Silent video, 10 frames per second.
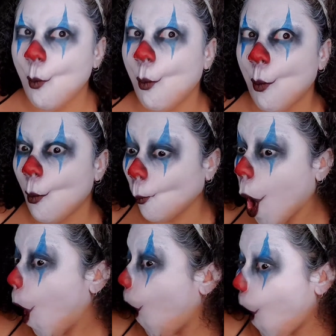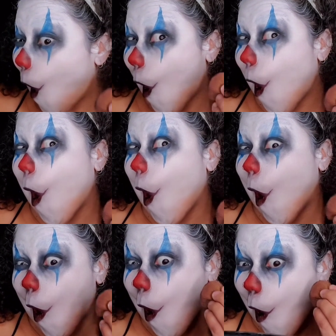We got to shade
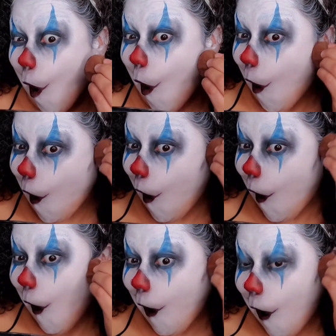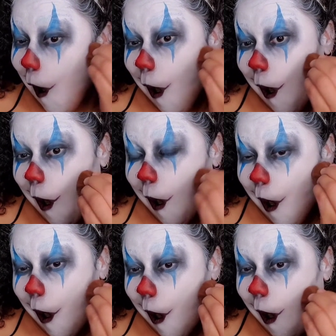and contour. I'm just going to use
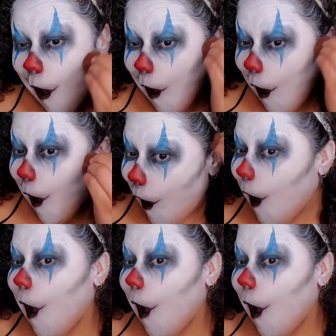some black powder.